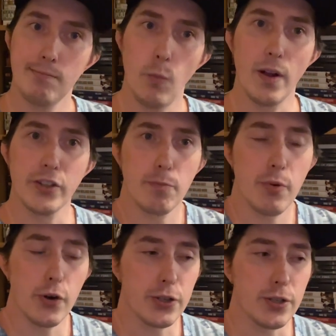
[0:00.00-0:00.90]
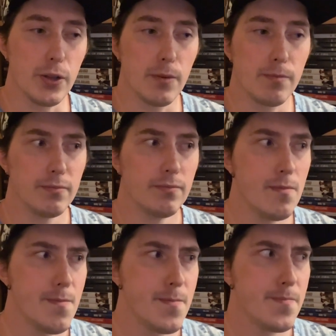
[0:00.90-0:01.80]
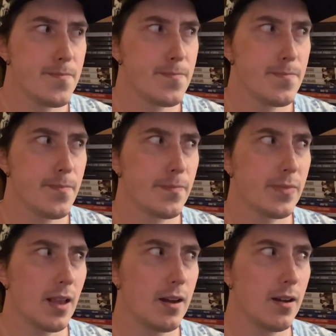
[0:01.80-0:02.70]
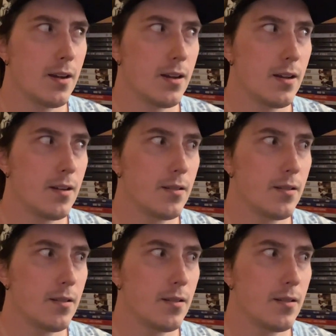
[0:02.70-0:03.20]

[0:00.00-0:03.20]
One's personal uh,